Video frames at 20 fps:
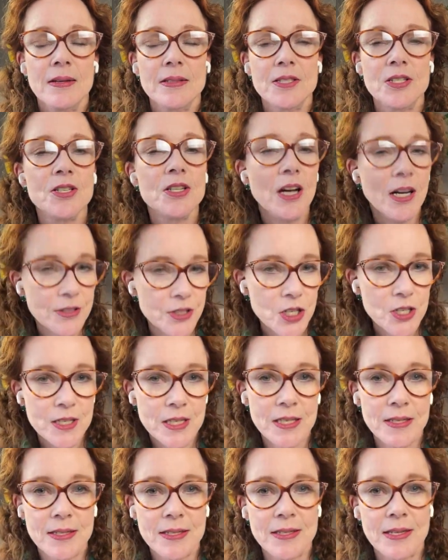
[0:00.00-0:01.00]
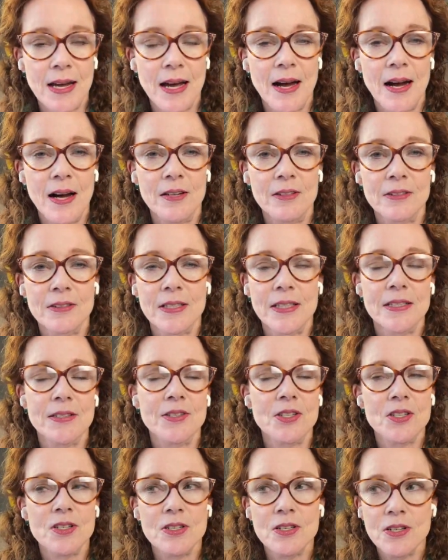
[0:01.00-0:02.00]
it's not just the sound,
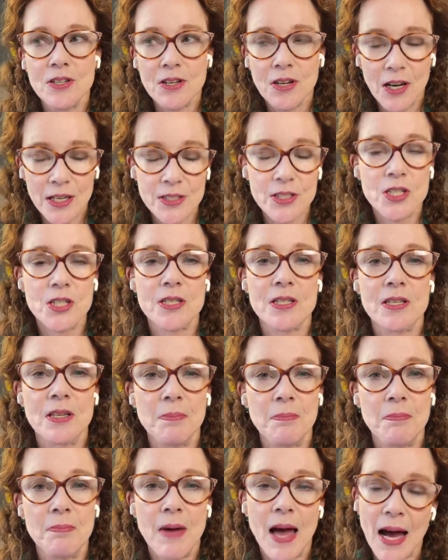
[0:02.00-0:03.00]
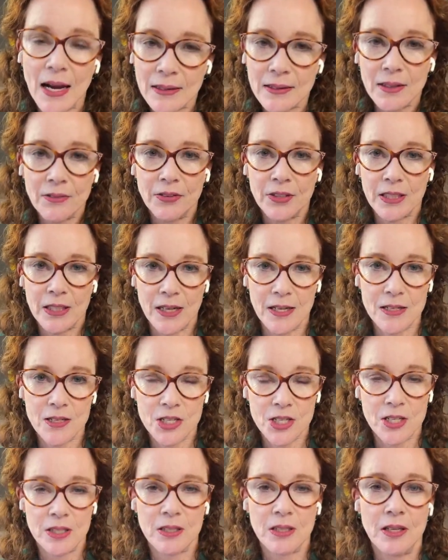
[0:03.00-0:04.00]
it's not just the
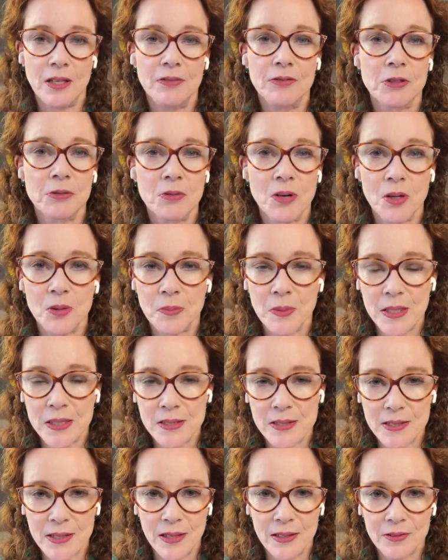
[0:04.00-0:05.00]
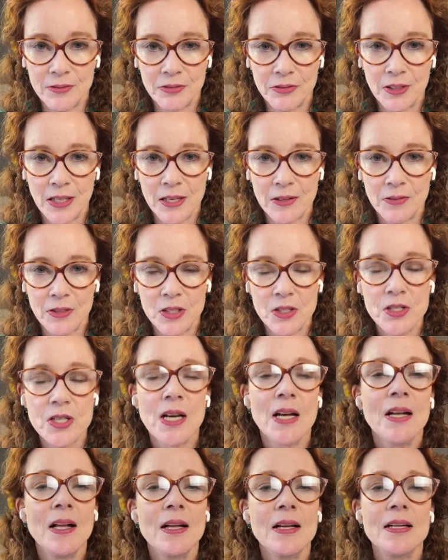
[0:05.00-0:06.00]
magnification of aromas and flavors,
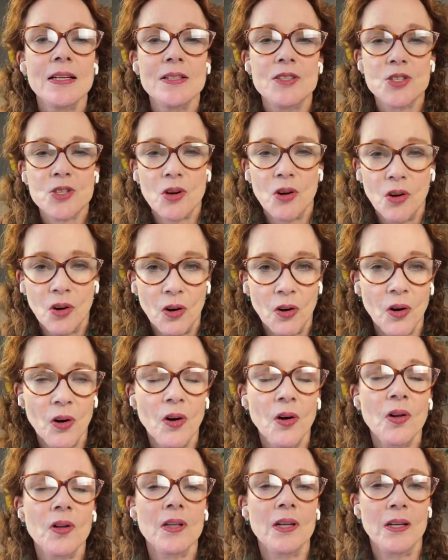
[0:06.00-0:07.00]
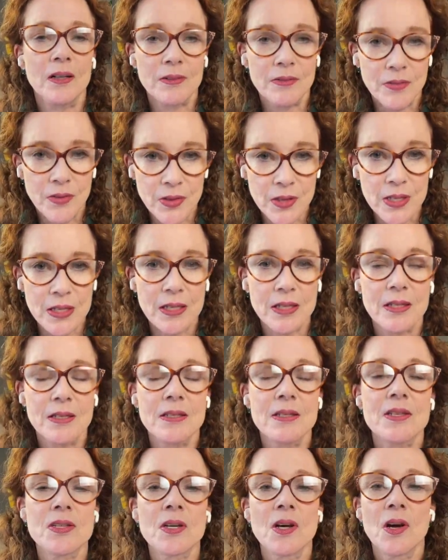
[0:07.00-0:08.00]
it's all of
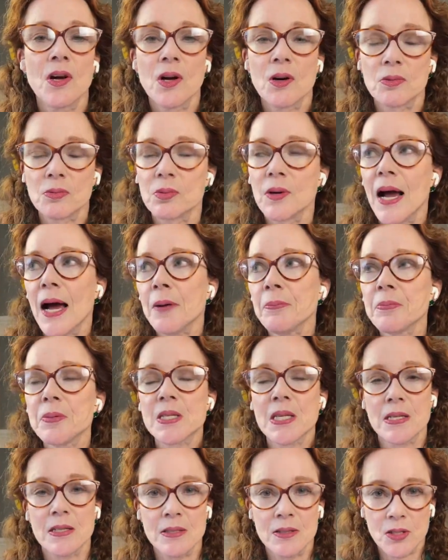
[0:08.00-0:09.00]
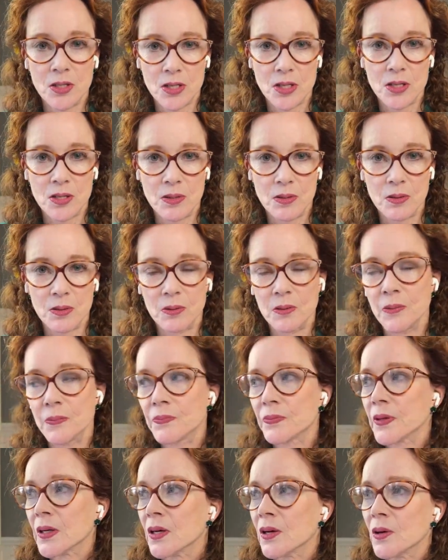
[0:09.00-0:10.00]
these wrapped into
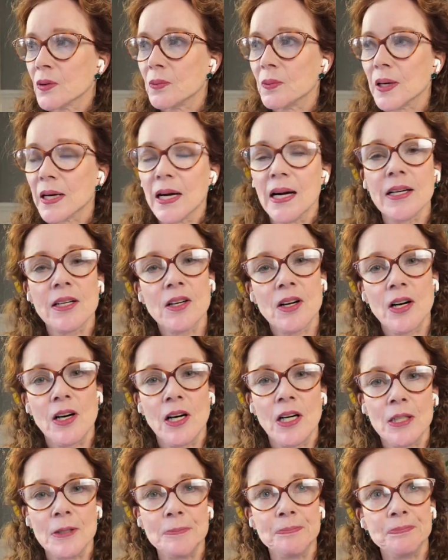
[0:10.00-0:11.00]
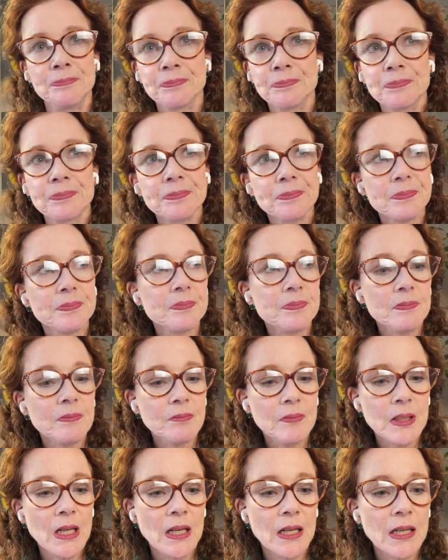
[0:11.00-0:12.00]
what I call
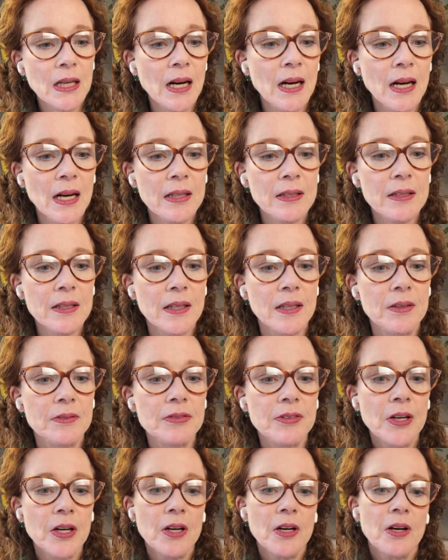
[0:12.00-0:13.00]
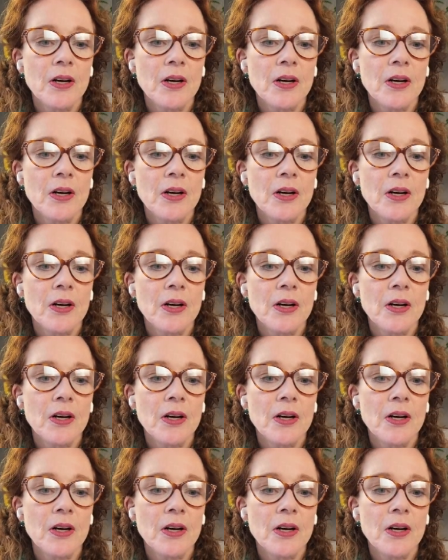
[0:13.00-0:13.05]
a kind of